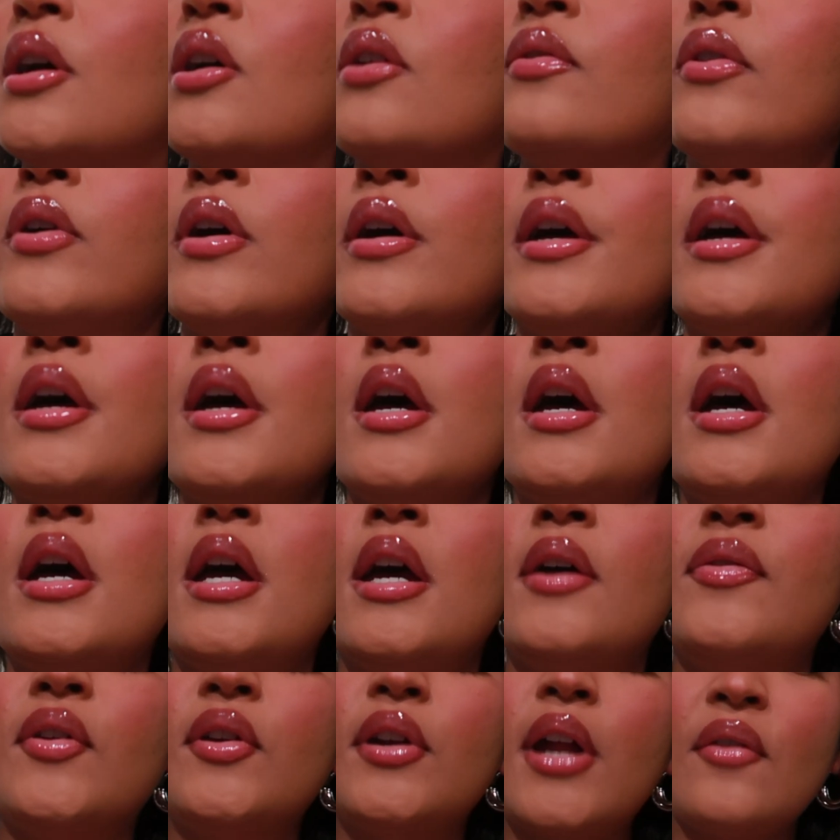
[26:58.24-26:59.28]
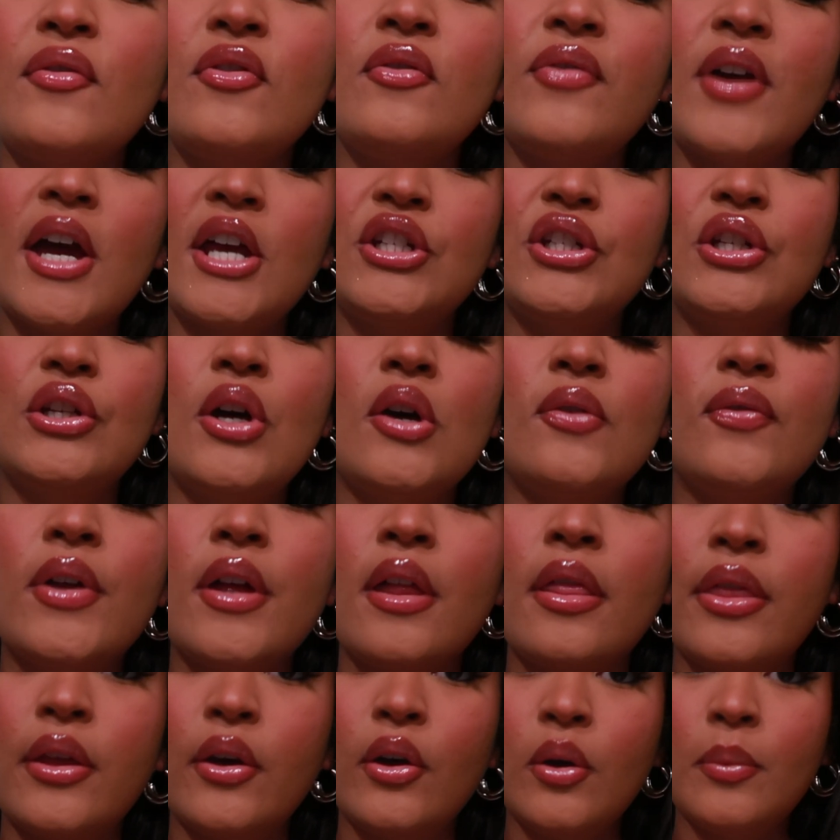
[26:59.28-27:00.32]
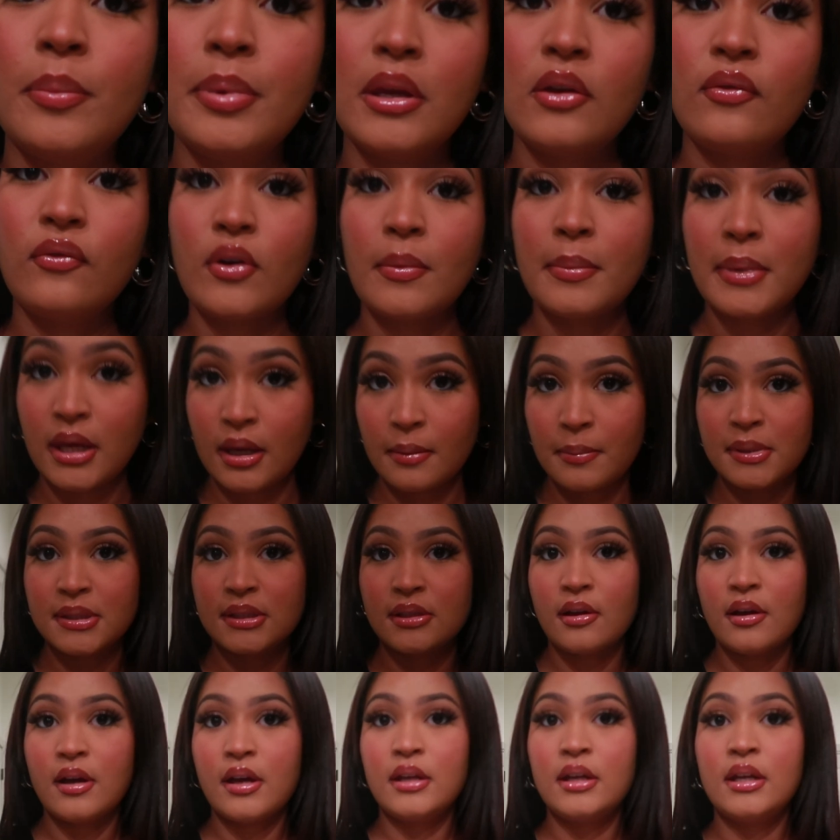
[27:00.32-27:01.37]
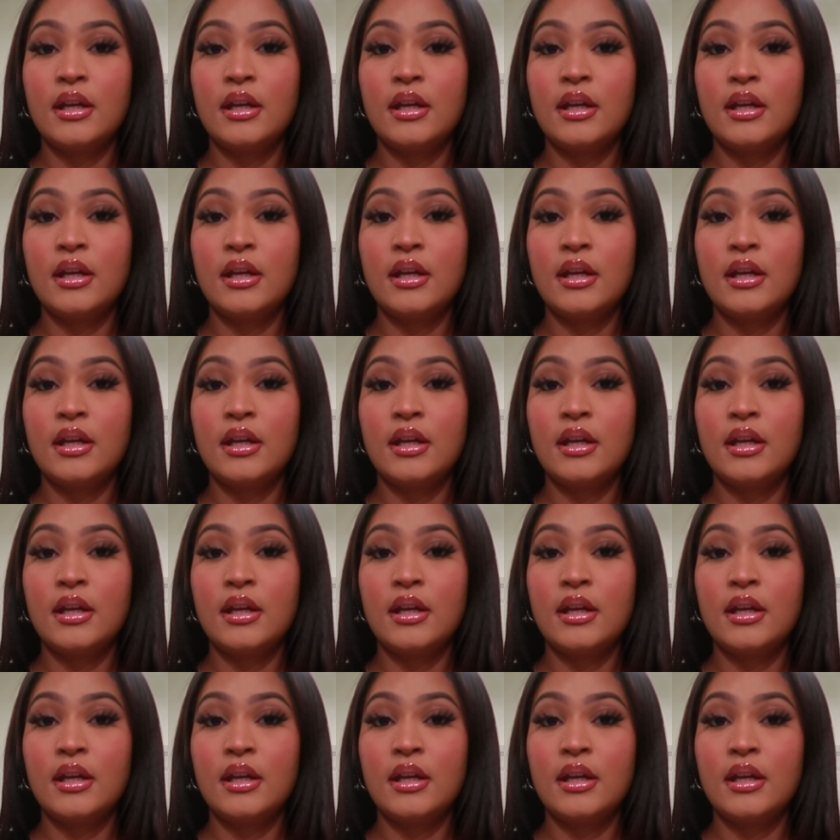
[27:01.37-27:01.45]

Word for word: Nova if they're not from Fashion Nova they'll be from Amazon